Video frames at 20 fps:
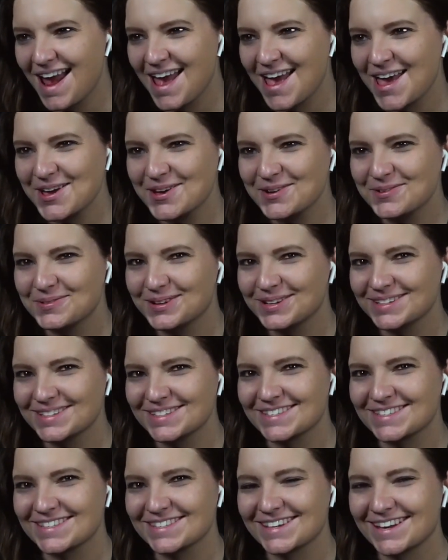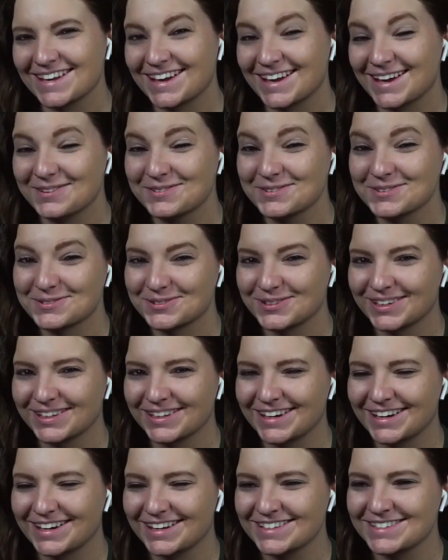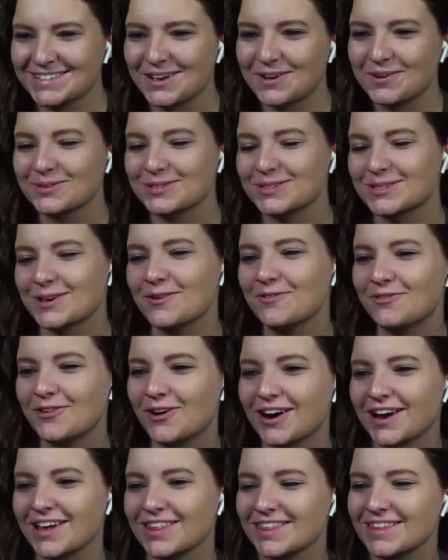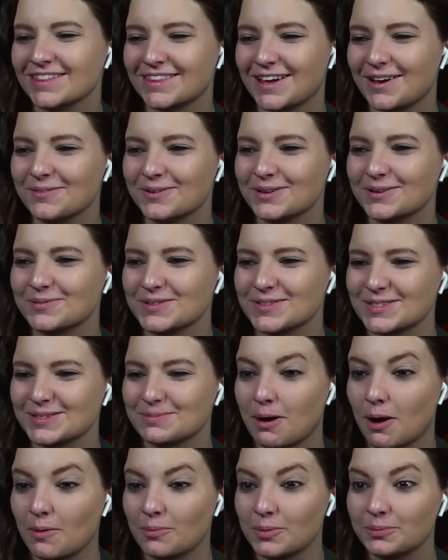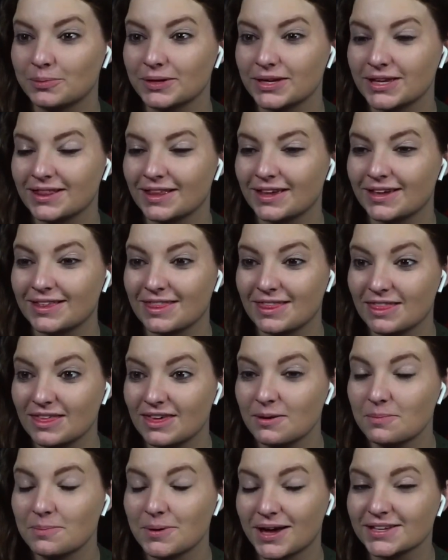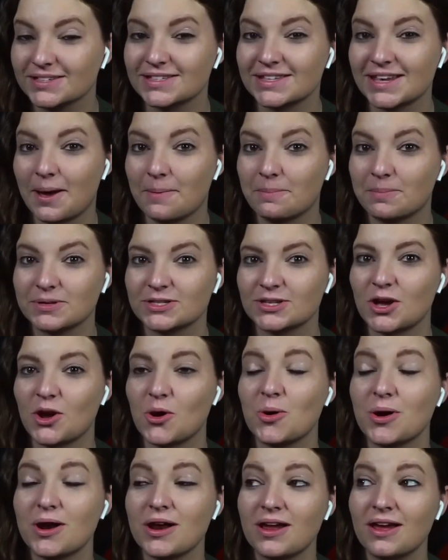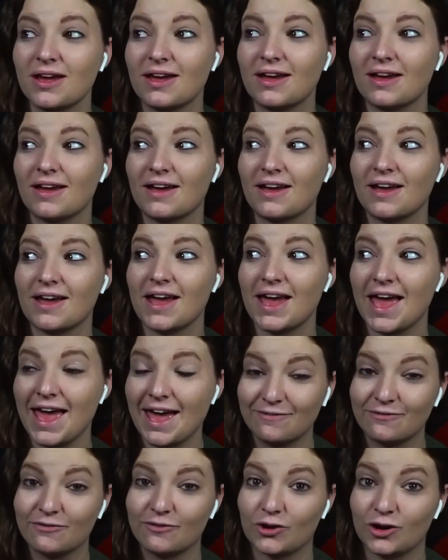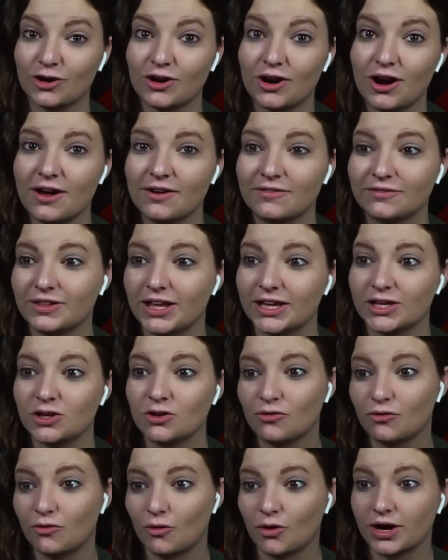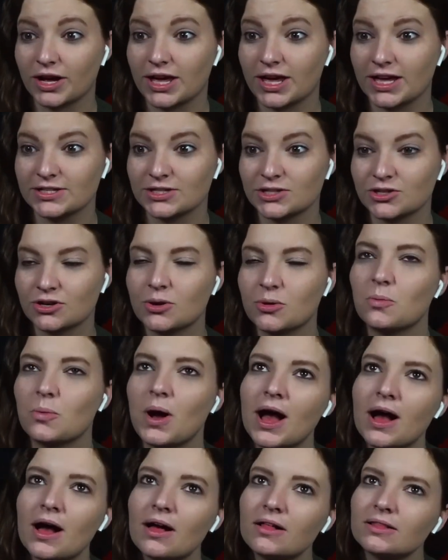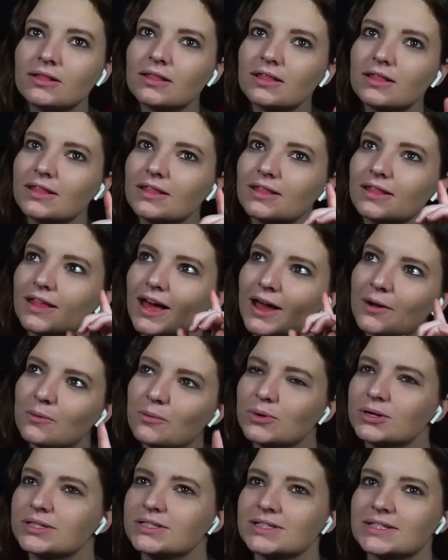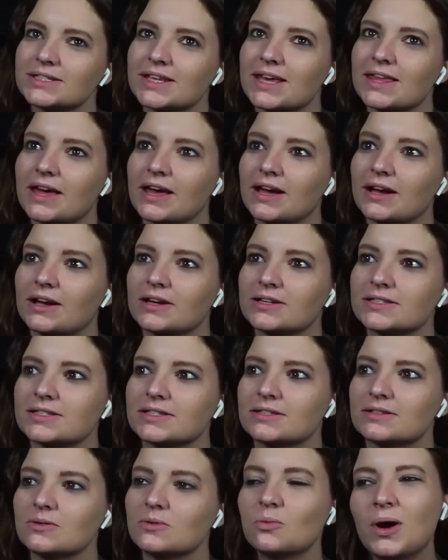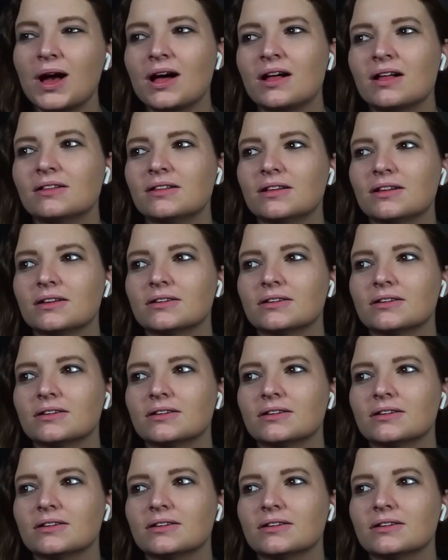it was really good. So far I think that one was probably like the best episode ever of like Euphoria history. Well, I wouldn't say that because, well,